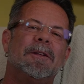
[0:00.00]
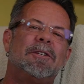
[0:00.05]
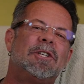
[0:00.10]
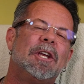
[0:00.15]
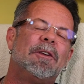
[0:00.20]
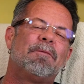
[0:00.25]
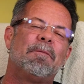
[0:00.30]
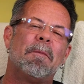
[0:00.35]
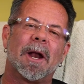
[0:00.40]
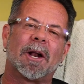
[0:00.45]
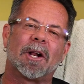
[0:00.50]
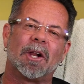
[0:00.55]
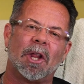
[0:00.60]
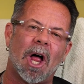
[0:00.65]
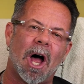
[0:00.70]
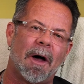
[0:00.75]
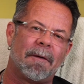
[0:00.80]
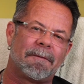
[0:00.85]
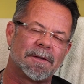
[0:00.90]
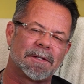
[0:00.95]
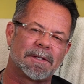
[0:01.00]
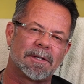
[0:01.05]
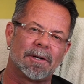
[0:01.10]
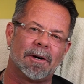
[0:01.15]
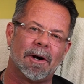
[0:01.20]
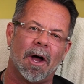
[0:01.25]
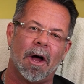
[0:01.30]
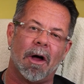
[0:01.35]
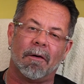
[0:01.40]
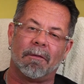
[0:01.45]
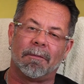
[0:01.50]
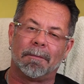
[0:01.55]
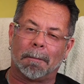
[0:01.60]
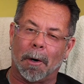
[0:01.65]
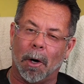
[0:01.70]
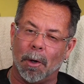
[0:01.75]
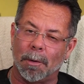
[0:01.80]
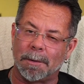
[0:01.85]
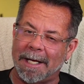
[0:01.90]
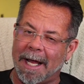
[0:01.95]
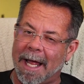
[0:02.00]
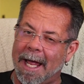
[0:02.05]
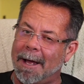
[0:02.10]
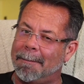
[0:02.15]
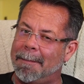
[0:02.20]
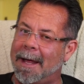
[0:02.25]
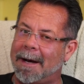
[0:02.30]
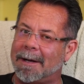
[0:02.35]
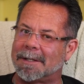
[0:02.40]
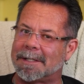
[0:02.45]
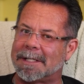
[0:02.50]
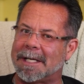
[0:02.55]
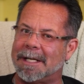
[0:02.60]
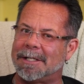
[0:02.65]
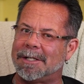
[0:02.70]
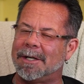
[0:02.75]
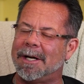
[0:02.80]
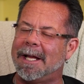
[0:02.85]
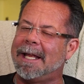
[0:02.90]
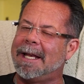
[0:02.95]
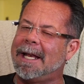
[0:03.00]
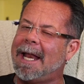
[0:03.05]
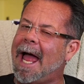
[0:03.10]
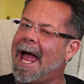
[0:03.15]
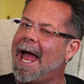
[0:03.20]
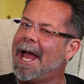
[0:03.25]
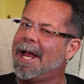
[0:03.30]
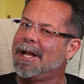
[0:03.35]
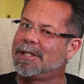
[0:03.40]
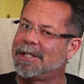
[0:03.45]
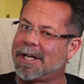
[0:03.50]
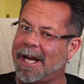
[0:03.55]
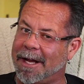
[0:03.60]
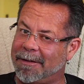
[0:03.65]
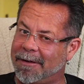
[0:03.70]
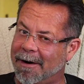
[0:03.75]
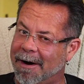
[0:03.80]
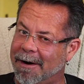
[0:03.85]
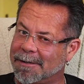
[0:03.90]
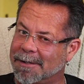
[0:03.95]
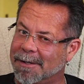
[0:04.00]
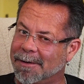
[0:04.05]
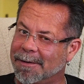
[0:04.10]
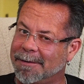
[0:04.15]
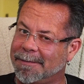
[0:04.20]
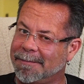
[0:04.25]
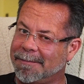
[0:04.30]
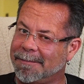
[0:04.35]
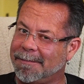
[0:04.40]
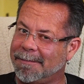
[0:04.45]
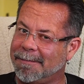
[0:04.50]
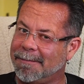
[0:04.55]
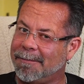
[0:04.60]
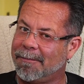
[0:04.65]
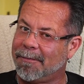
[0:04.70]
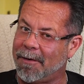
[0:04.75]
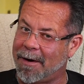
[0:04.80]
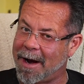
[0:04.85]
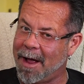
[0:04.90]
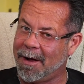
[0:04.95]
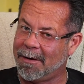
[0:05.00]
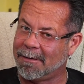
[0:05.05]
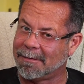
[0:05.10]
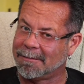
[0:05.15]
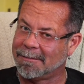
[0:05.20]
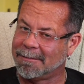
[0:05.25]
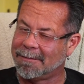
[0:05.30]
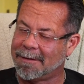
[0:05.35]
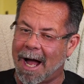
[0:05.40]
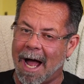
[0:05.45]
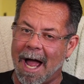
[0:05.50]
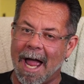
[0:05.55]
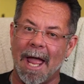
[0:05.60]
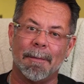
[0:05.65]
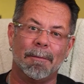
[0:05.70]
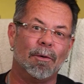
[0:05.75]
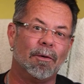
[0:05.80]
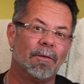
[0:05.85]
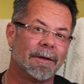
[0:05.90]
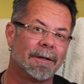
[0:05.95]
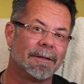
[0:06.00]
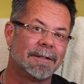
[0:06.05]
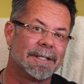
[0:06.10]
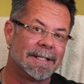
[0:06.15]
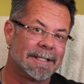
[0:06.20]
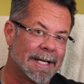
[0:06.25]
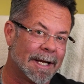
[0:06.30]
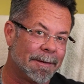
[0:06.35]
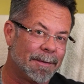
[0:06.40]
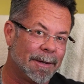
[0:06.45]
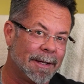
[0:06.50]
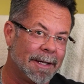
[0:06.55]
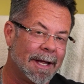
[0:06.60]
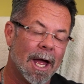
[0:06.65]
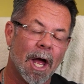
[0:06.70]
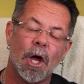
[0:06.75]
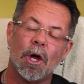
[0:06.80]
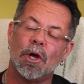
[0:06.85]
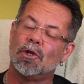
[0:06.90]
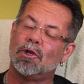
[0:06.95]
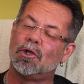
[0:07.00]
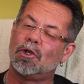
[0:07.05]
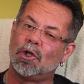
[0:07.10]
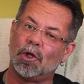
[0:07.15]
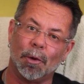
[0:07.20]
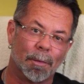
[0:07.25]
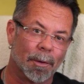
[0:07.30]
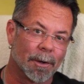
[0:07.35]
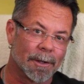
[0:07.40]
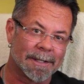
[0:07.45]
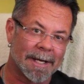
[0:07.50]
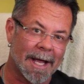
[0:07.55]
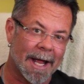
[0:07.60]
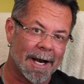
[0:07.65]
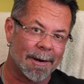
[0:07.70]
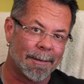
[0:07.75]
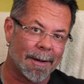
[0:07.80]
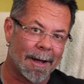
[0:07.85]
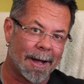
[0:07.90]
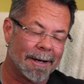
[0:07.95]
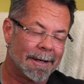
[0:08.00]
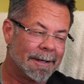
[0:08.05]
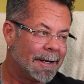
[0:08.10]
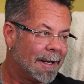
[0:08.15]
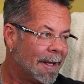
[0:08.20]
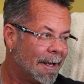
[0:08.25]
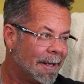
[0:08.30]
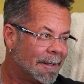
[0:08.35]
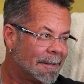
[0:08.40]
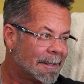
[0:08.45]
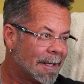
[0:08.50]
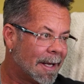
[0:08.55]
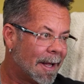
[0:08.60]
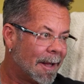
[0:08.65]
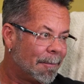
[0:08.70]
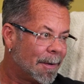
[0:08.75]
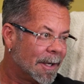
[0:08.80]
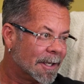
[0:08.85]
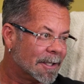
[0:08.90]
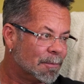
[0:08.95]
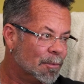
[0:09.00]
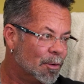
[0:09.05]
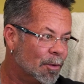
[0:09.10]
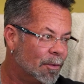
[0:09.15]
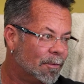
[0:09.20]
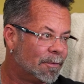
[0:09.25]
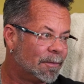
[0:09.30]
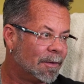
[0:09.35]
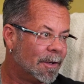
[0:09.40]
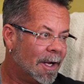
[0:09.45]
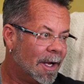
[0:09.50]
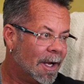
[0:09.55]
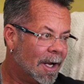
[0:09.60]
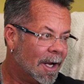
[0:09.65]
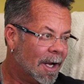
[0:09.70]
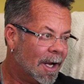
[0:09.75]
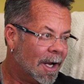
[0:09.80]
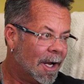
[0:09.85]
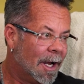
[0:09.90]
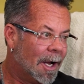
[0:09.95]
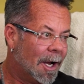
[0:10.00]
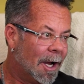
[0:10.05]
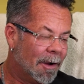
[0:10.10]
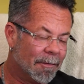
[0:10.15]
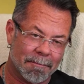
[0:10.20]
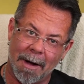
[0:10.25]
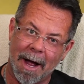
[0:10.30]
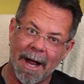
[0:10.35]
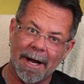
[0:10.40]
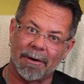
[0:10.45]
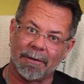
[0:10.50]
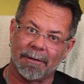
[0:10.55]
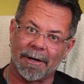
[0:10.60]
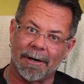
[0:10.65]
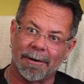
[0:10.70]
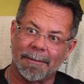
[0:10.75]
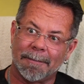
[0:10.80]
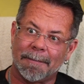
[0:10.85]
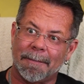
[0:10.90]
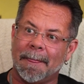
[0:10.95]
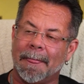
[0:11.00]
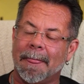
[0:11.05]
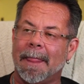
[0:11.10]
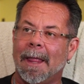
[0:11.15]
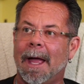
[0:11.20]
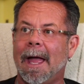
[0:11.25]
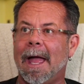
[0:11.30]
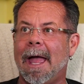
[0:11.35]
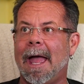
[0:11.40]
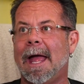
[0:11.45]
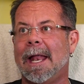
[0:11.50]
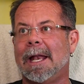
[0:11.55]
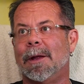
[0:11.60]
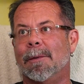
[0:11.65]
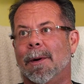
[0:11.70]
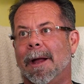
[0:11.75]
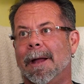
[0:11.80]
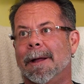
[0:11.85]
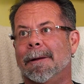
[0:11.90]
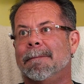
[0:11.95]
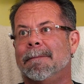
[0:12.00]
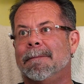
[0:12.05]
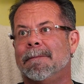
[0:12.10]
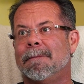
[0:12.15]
the Chief Medical Officer of Protea Medical Center in Chandler, Arizona. For now, I am moving to Tempe. Super excited about it. It's the biggest move of my career. Anyway,